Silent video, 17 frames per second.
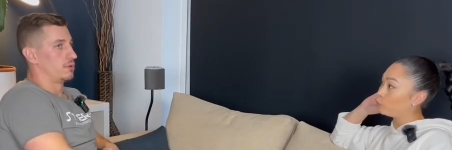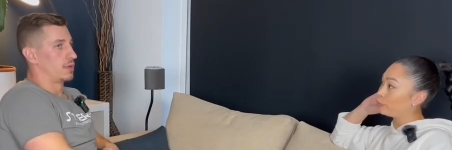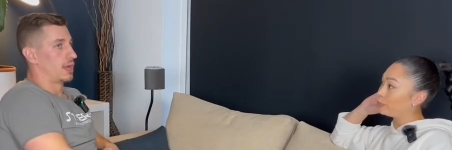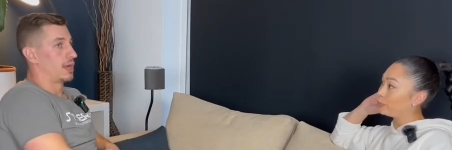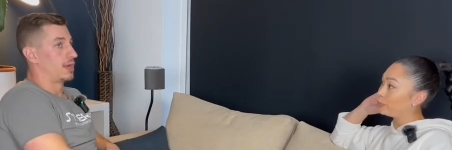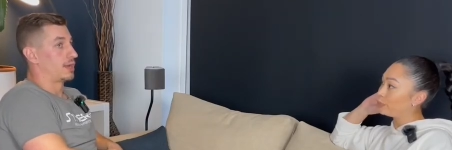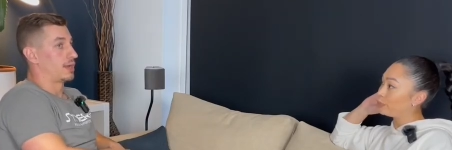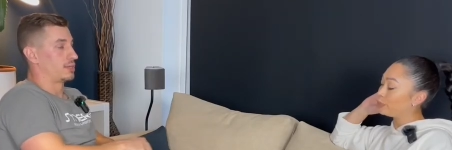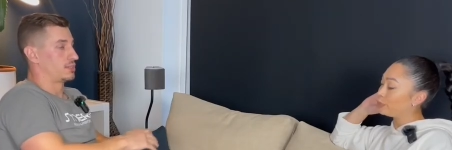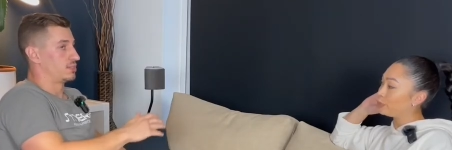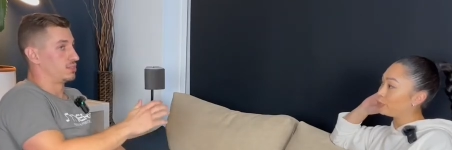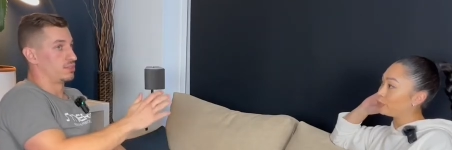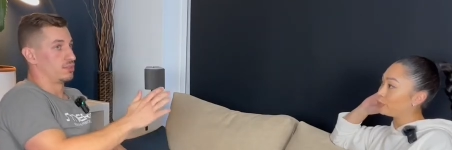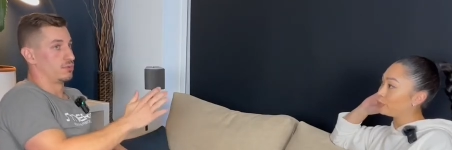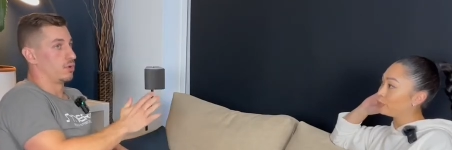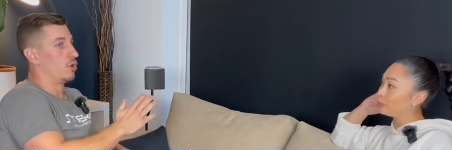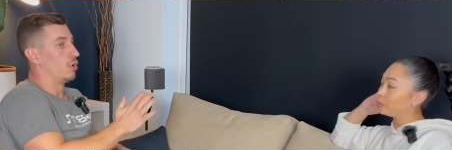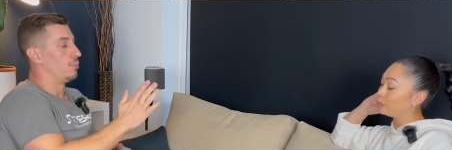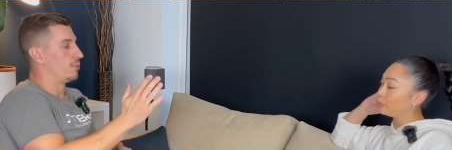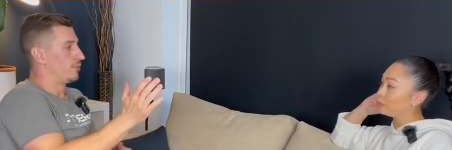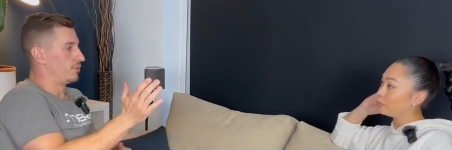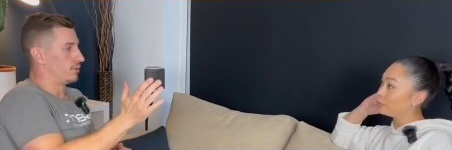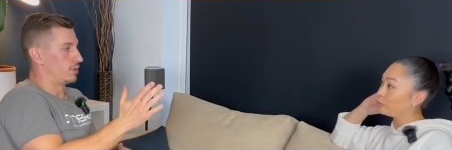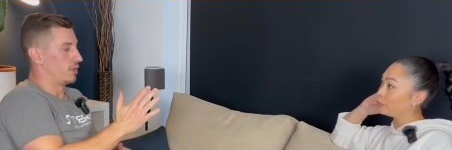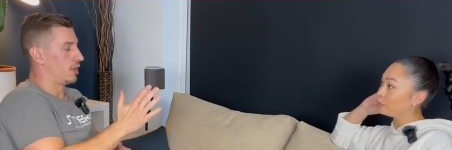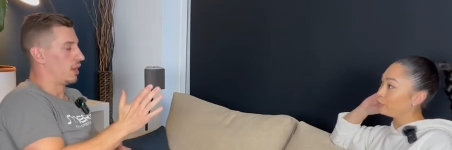Speaker 1: I like to do upper
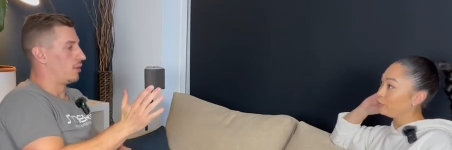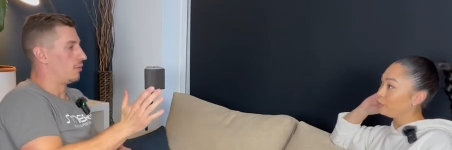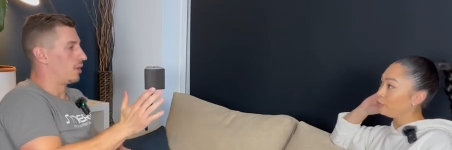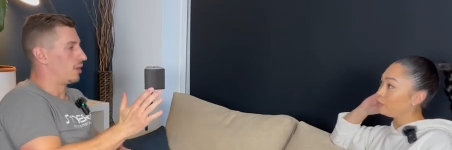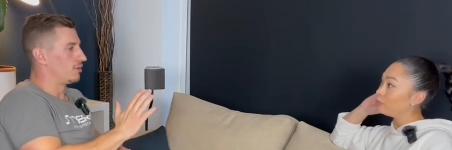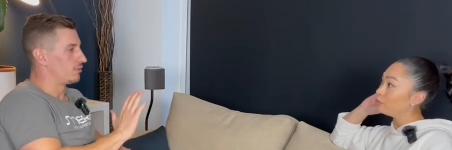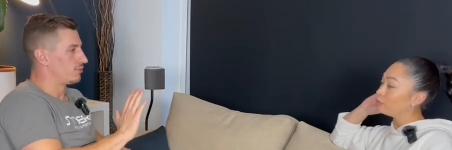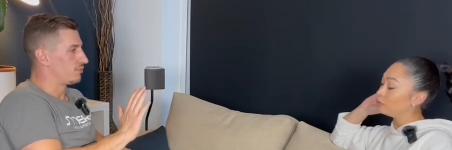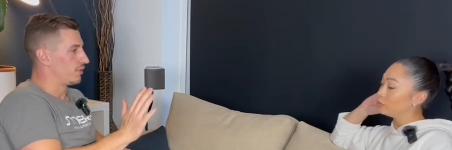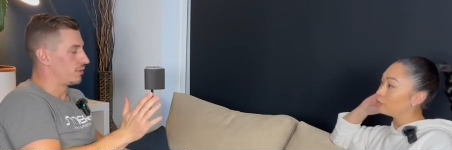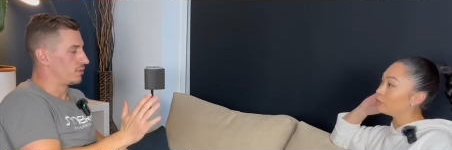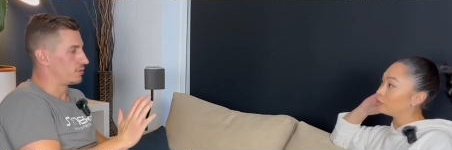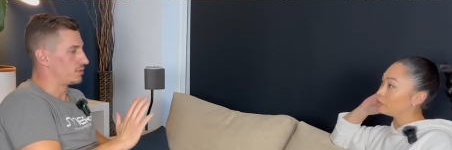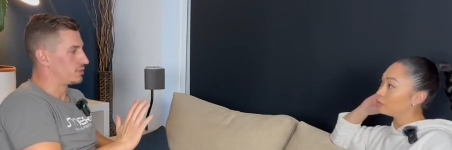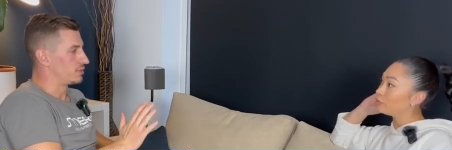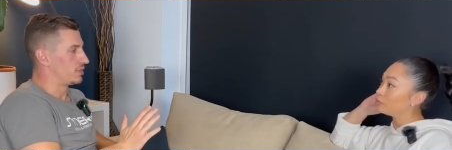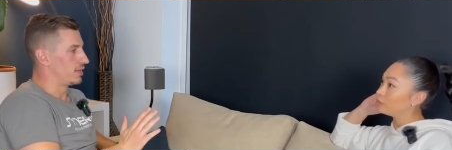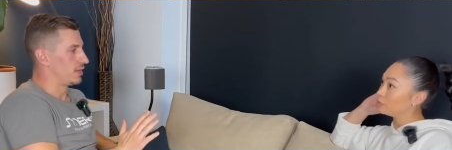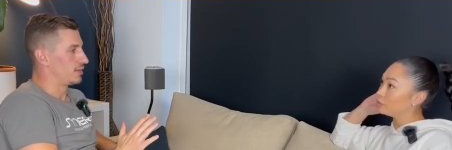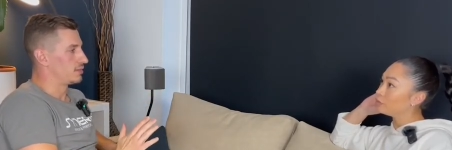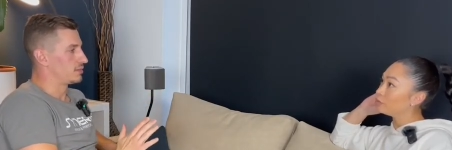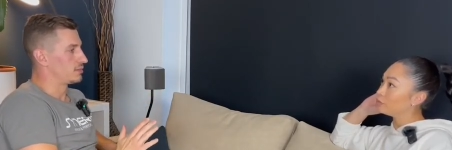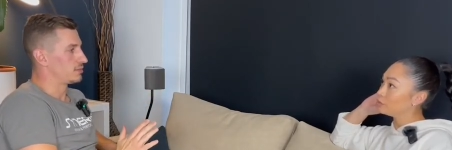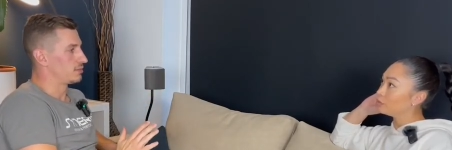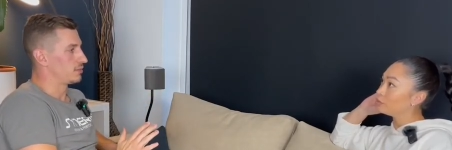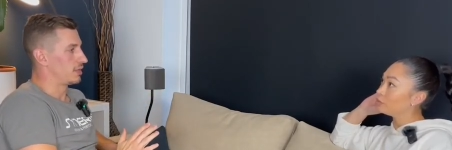and lower focus days.
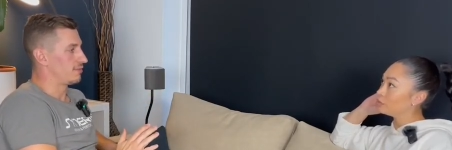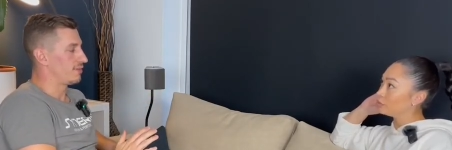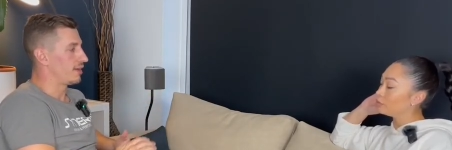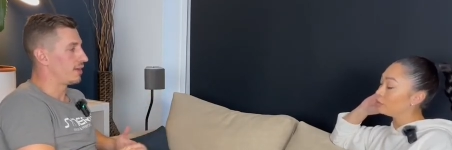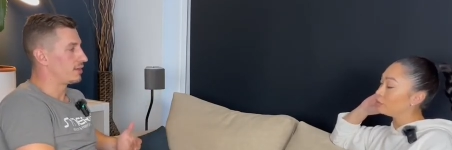If I